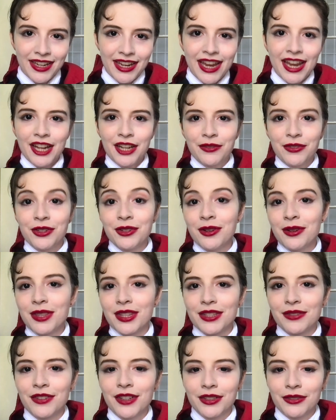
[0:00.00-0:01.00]
And if you're new to
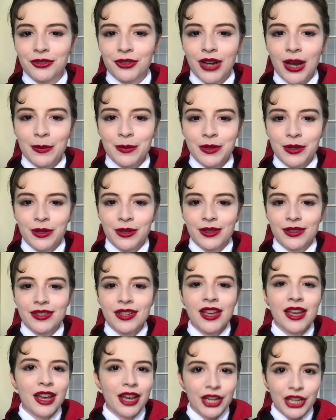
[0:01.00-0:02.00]
this field of crop circles,
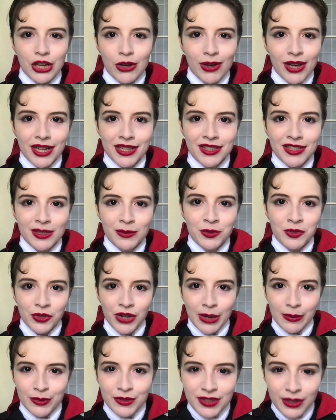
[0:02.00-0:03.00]
go ahead and
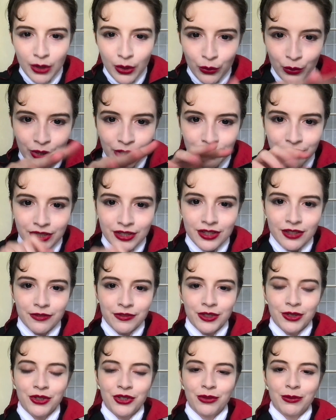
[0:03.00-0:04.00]
subscribe to see what weirdness the
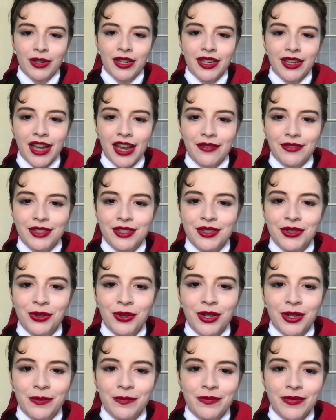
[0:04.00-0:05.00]
future may have in
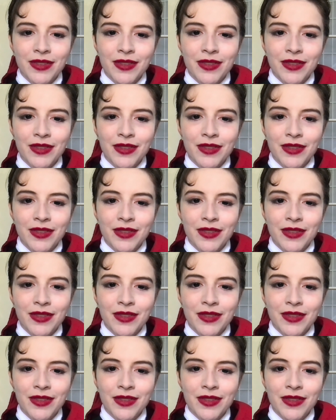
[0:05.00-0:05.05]
store.